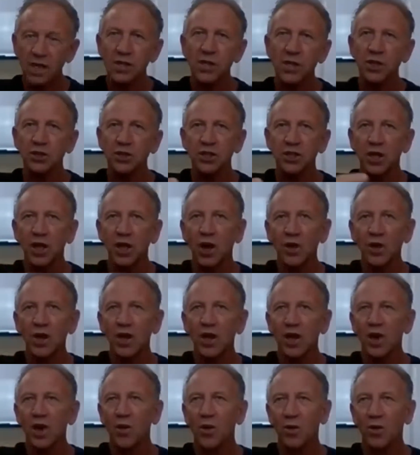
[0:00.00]
years ago,
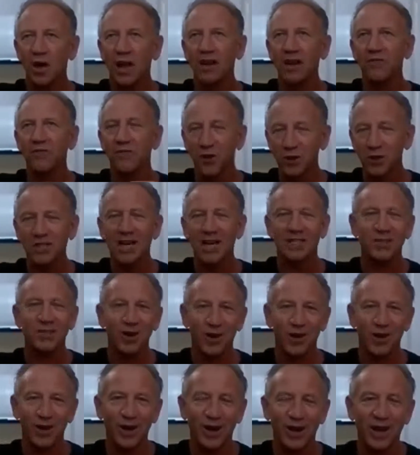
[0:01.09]
when I first got
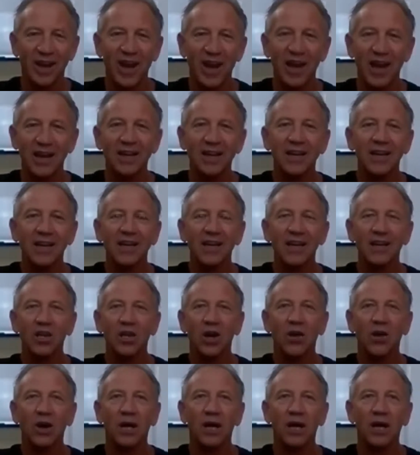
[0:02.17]
started online,
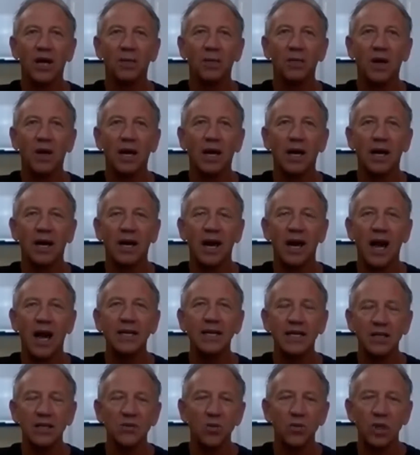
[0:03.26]
I
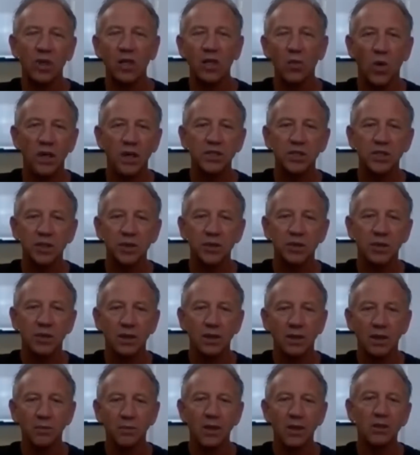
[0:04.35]
didn't really want to
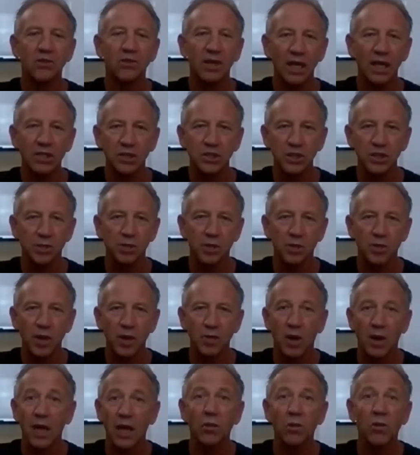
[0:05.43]
build relationships with
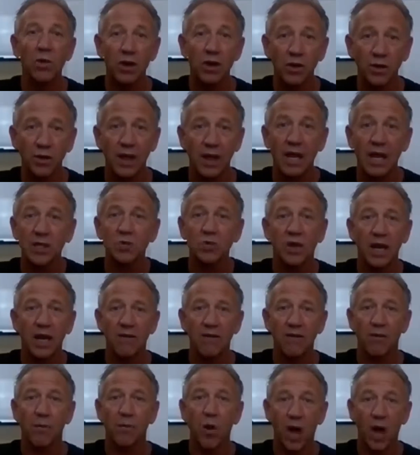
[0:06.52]
people. I didn't want to do it. I just wanted to
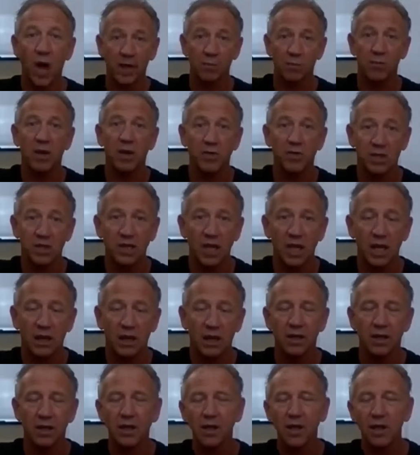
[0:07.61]
have a product and be able to sell it.